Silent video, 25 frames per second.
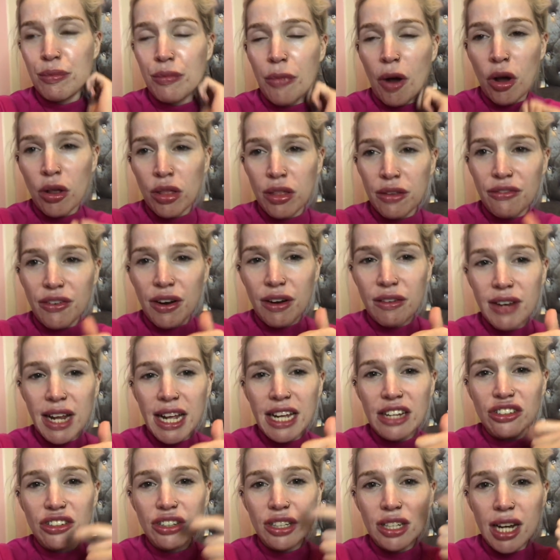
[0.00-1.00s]
On the
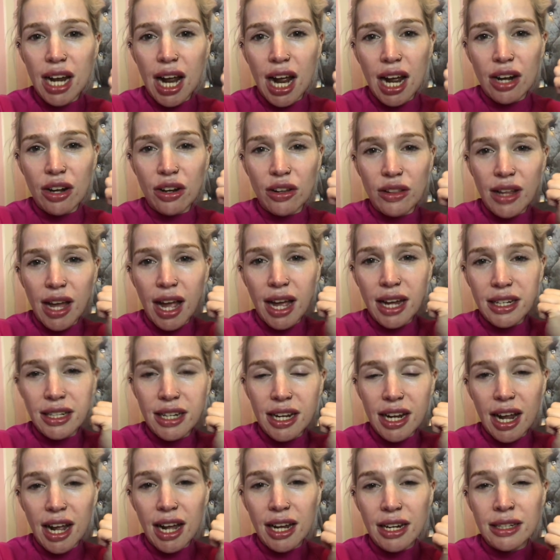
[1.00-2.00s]
foundation and on the
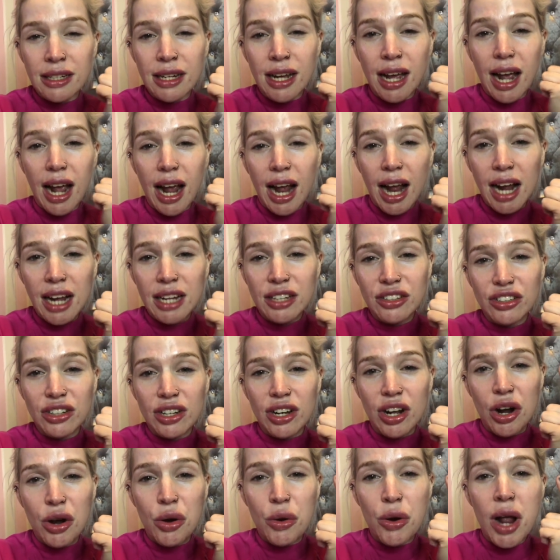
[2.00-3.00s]
Handaiyan
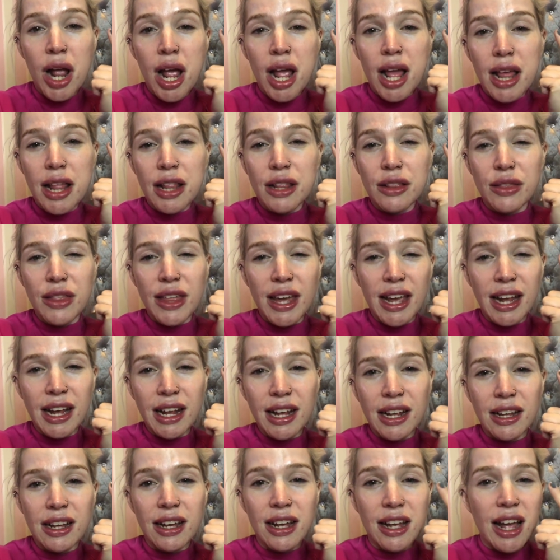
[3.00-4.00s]
eyeshadow,
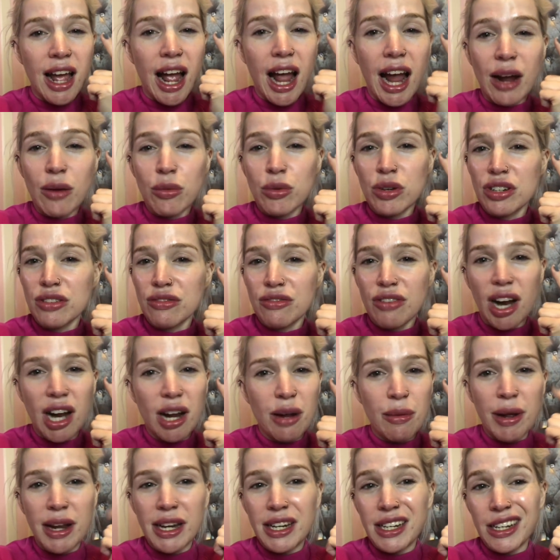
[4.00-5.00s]
thing I wouldn't
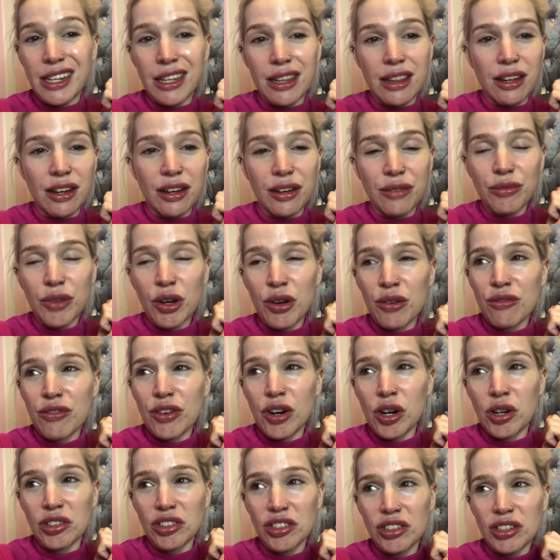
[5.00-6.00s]
recommend either,
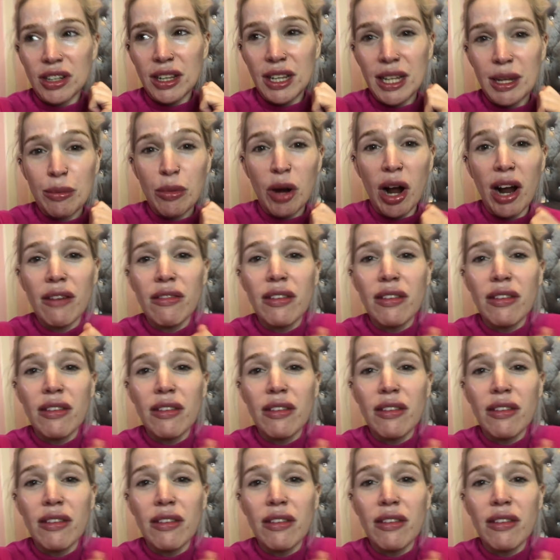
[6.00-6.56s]
unfortunately. But I